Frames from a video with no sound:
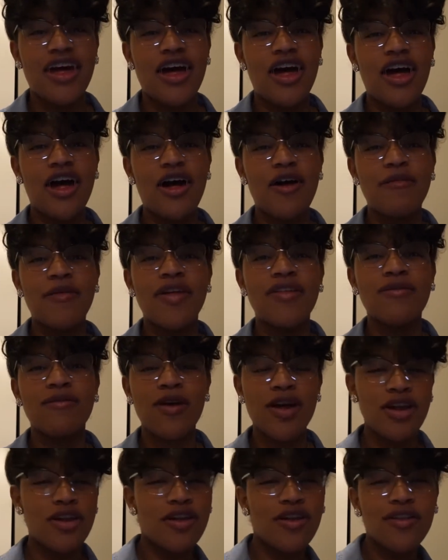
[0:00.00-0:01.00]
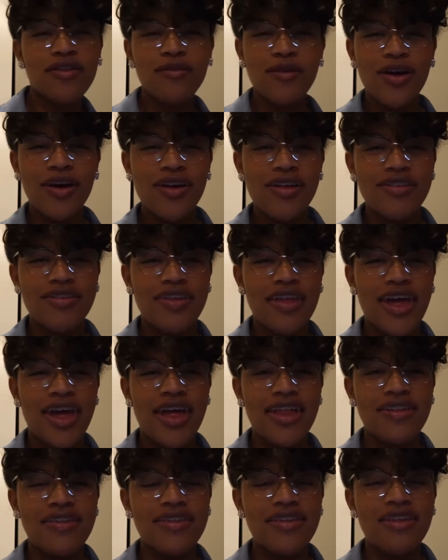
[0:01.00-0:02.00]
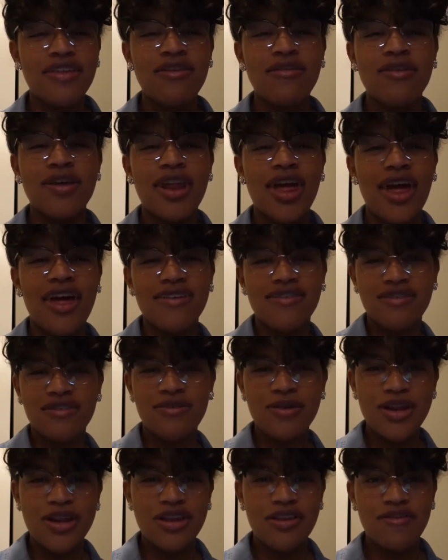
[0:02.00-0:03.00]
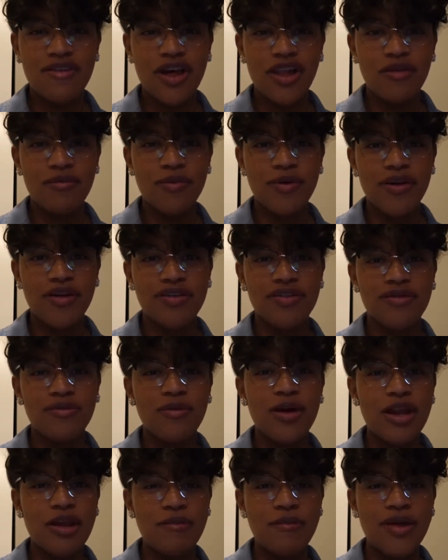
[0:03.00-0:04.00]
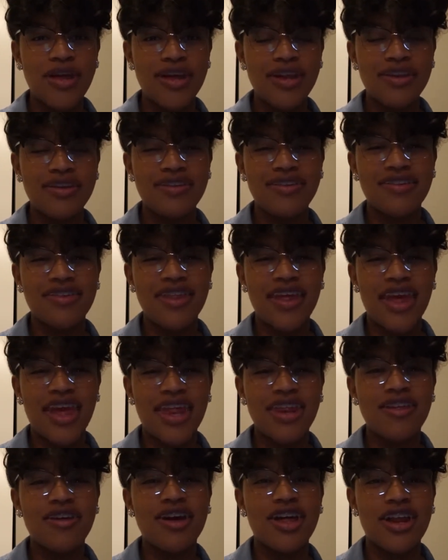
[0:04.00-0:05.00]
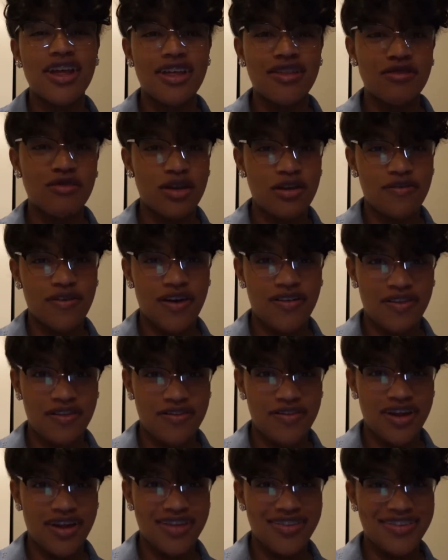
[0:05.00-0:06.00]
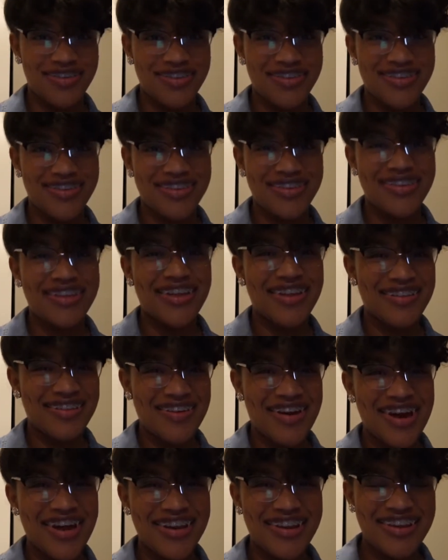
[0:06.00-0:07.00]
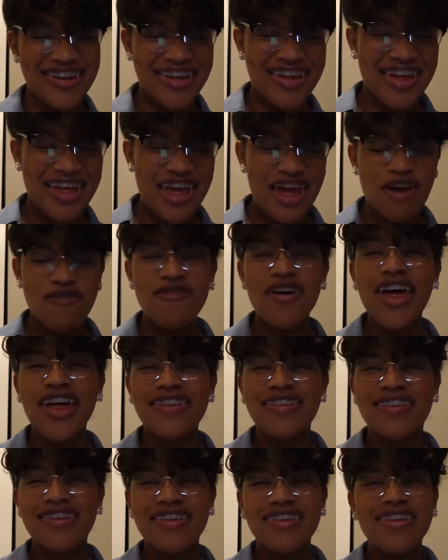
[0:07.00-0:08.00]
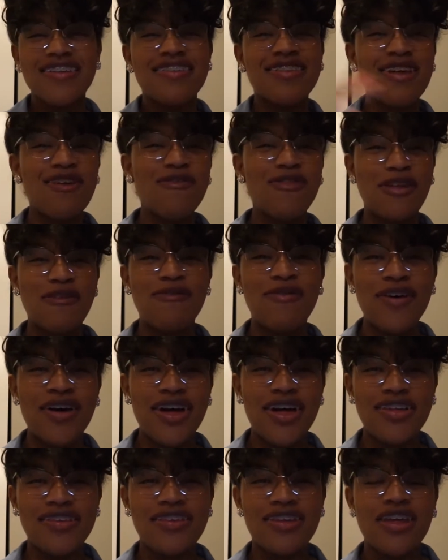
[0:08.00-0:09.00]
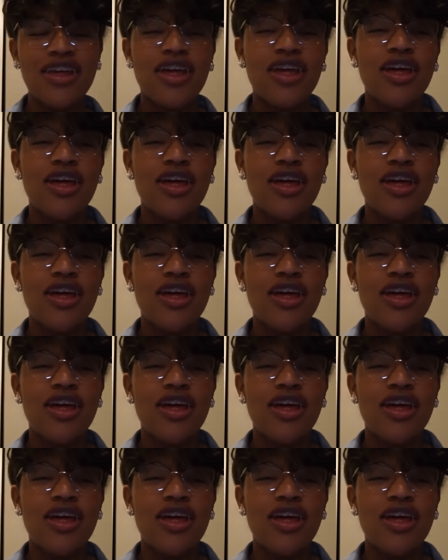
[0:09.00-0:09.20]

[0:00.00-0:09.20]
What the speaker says: It's one of those words that you can ask 20 developers what it means and you're going to get 25 different answers. It's great. But simply put,